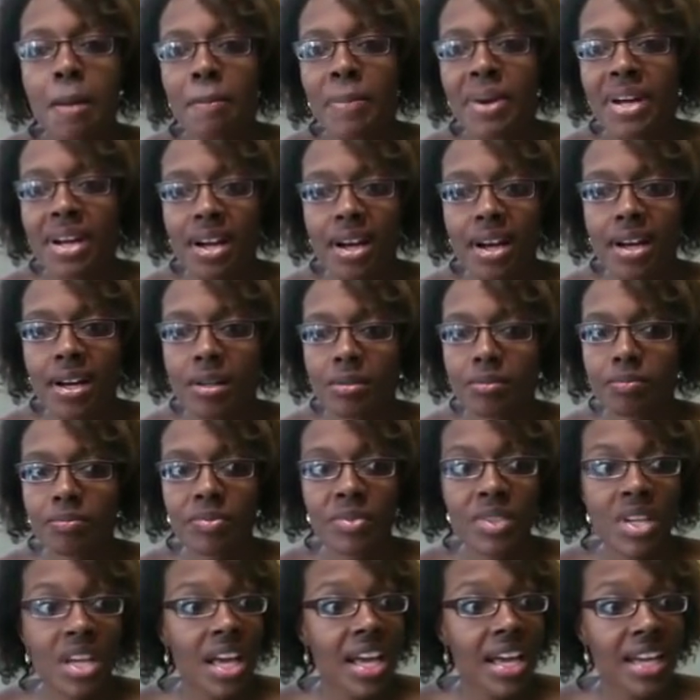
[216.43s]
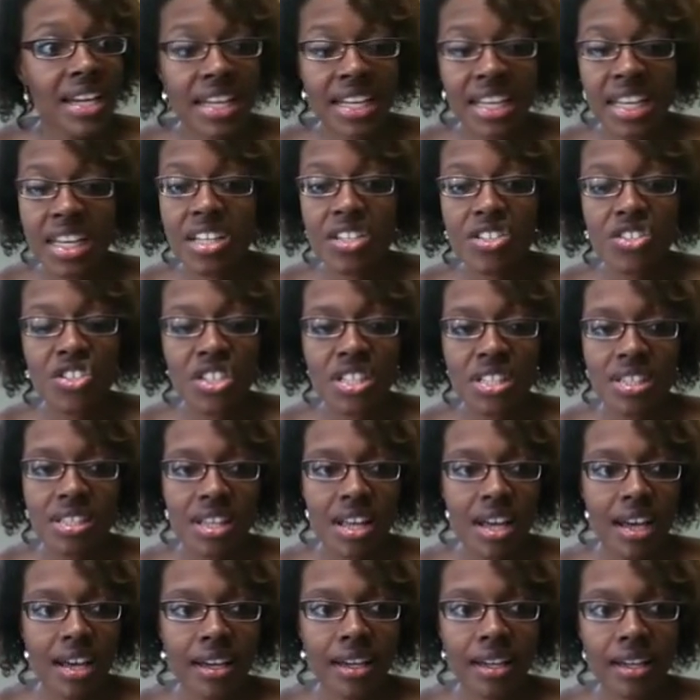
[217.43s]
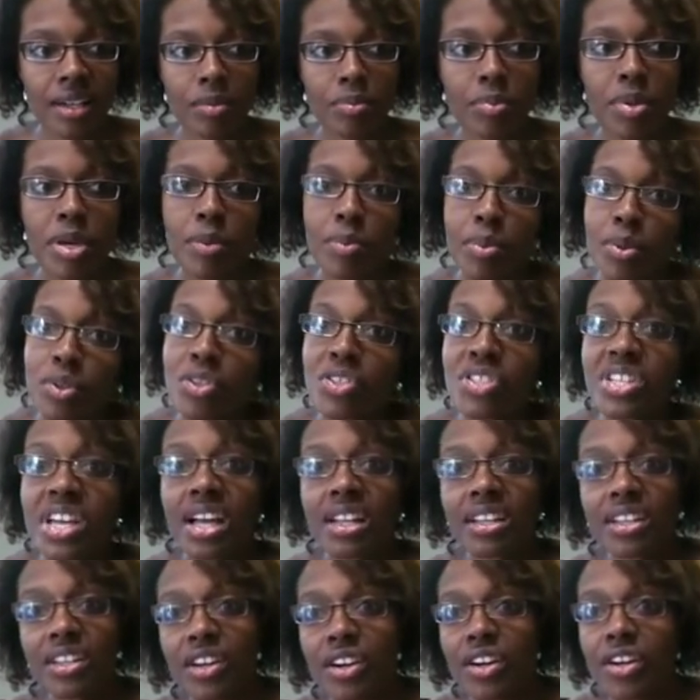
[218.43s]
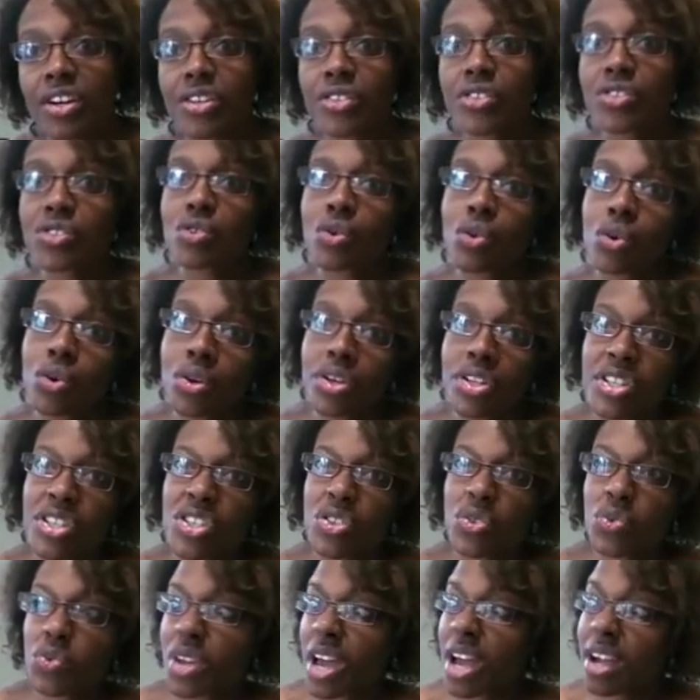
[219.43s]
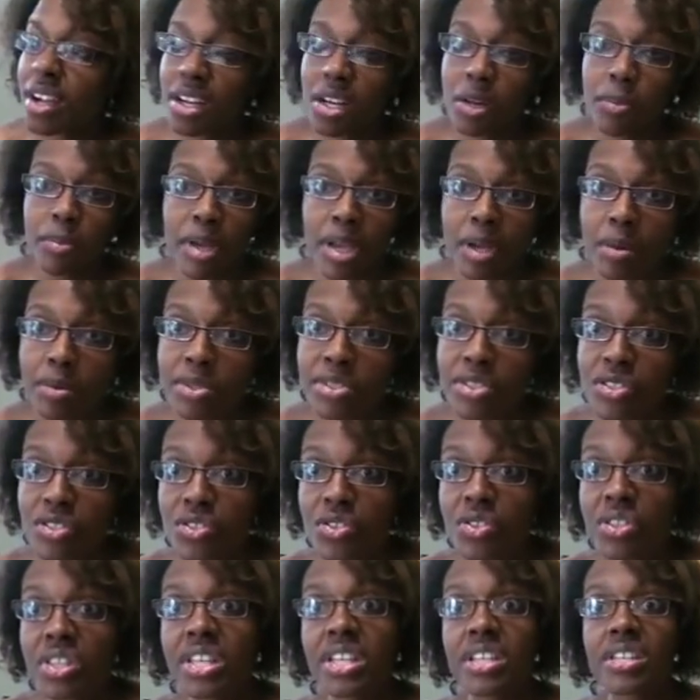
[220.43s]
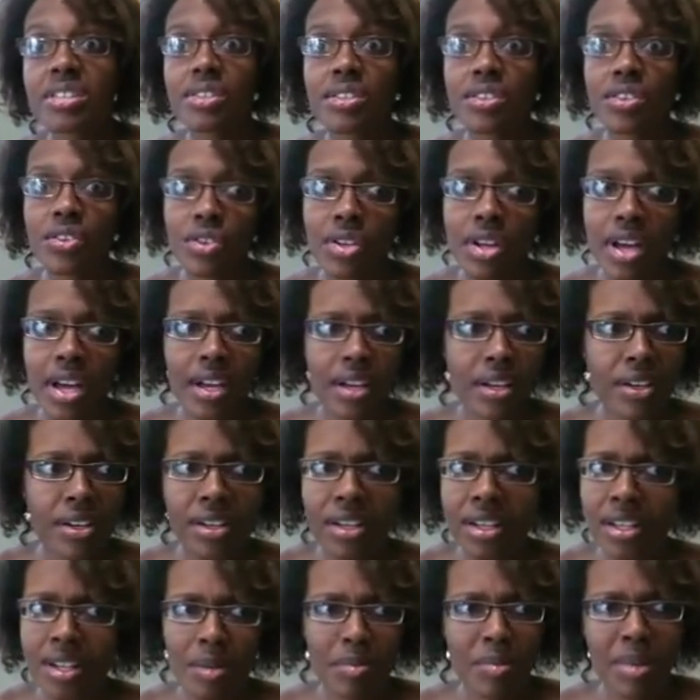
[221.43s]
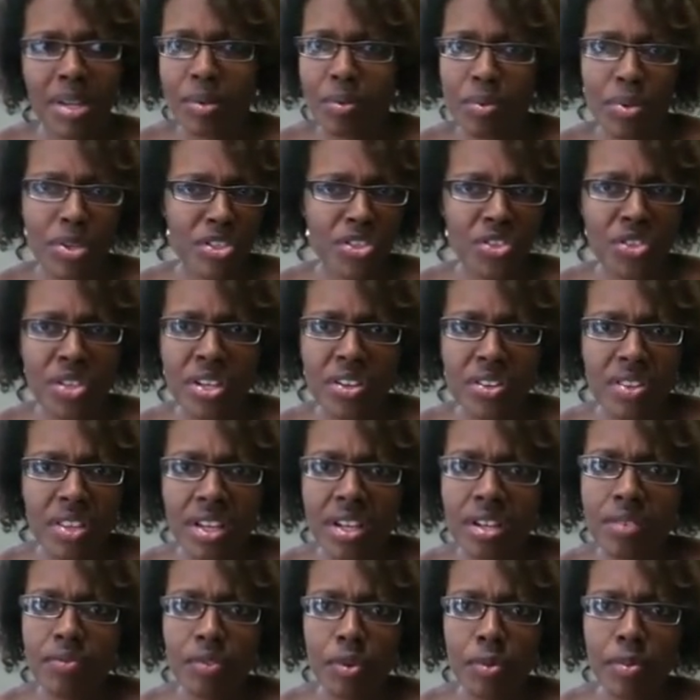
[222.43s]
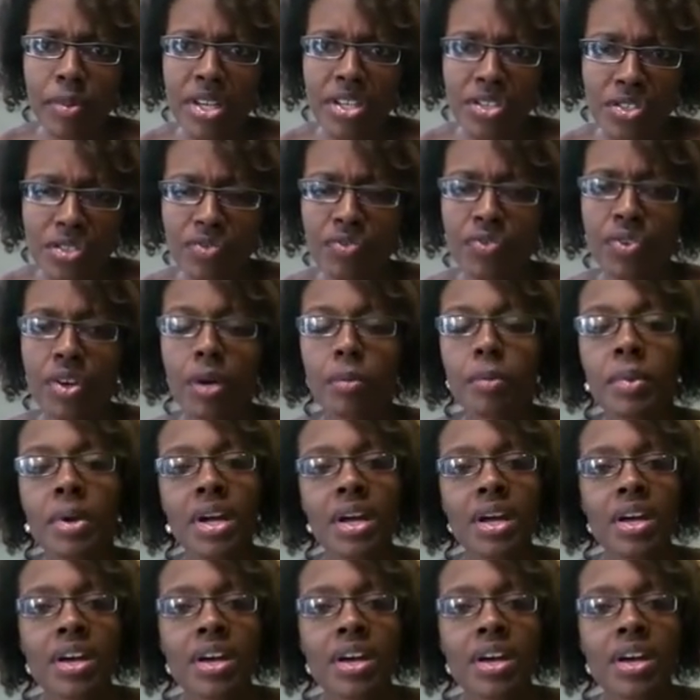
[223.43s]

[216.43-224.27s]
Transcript: But, and again, she's like, people are telling her stories, you're not going to be able to do this, and you're not going to, and I'm like, where'd you hear that information from?